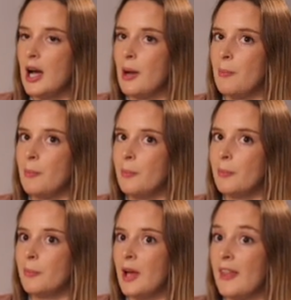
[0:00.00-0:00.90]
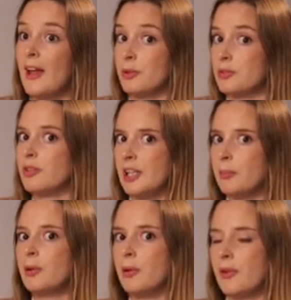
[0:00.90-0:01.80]
And that was really
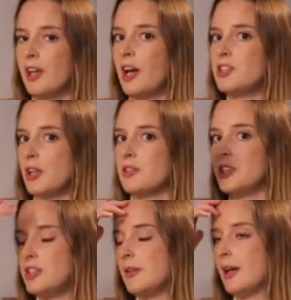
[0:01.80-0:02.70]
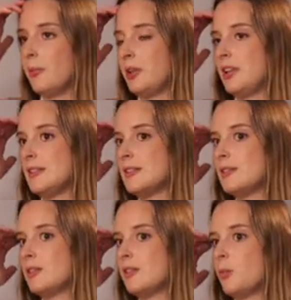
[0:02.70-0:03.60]
important that I chose to do that,
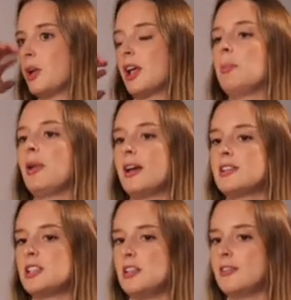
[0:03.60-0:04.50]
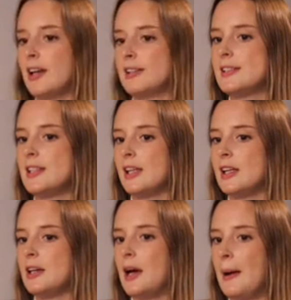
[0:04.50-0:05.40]
because when I applied to
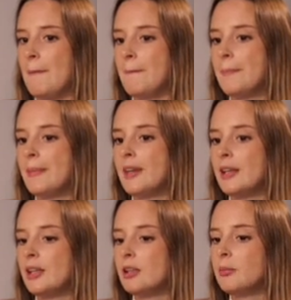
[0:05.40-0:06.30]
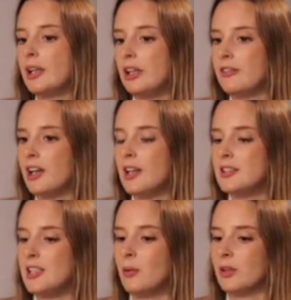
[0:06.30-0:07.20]
university, my
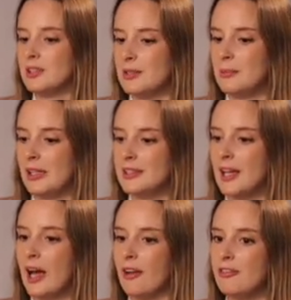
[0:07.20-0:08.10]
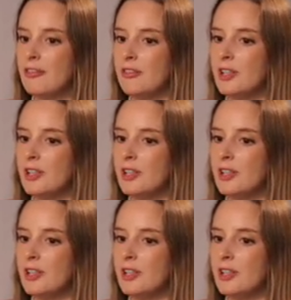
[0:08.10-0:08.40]
university wanted me to have